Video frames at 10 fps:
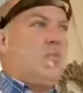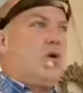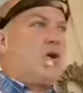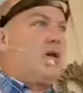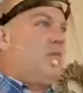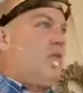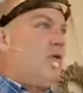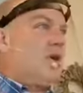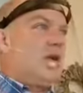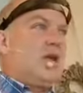park in the
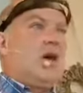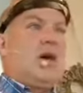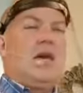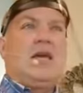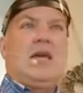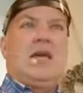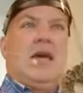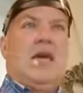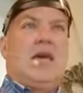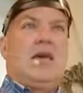parking lot
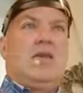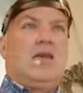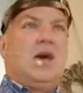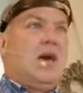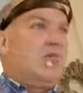and uh,